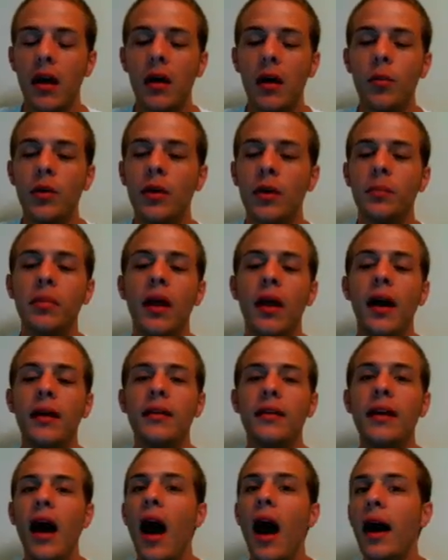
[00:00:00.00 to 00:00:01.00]
and we
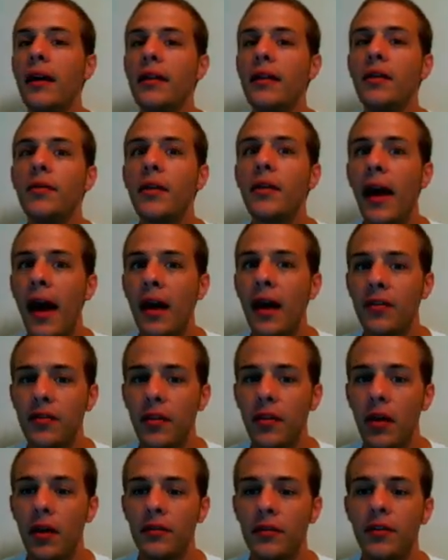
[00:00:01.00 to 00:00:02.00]
apply the ideal
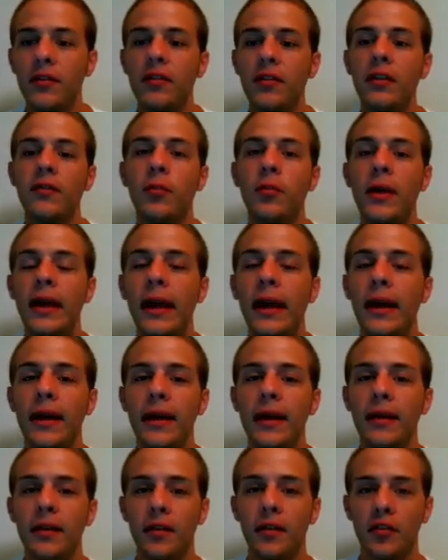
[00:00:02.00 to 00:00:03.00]
gas law to see if we
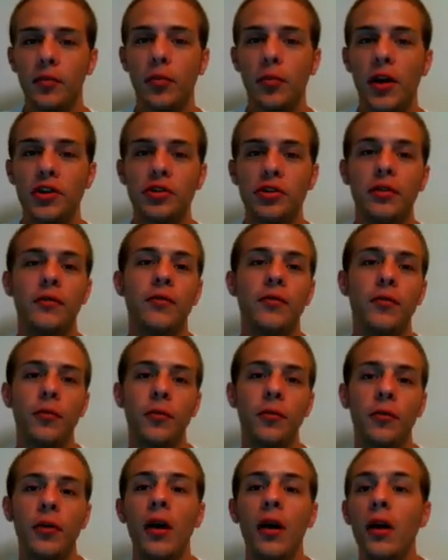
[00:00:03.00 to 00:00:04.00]
can't get an expression
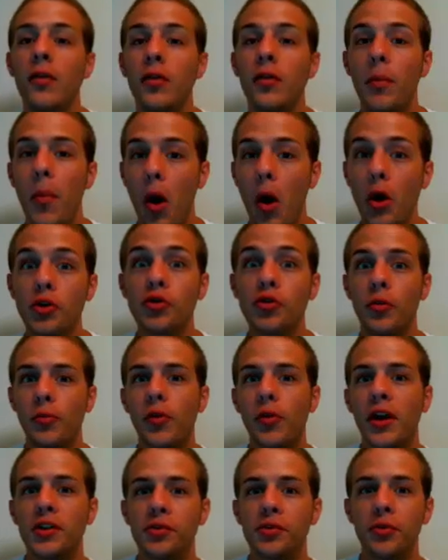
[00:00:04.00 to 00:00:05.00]
for the partial
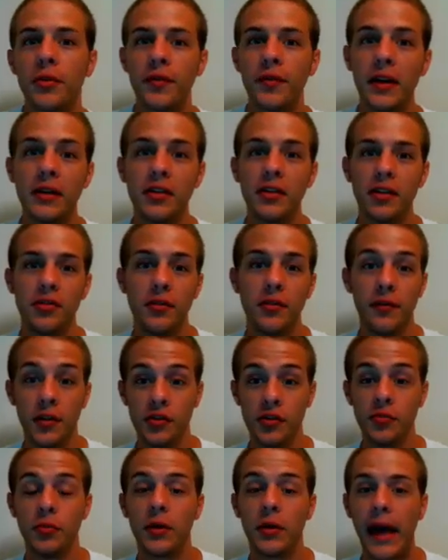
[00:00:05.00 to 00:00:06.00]
pressure of each
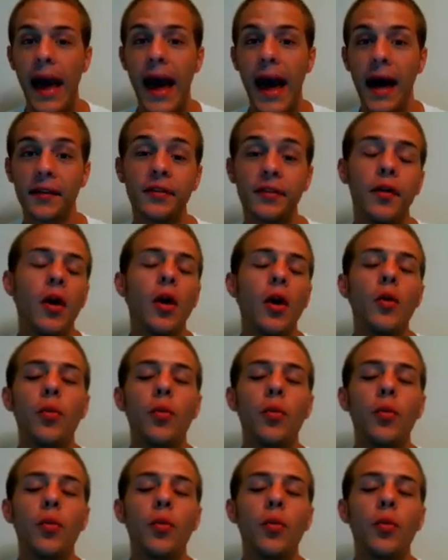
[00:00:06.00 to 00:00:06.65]
individual gas,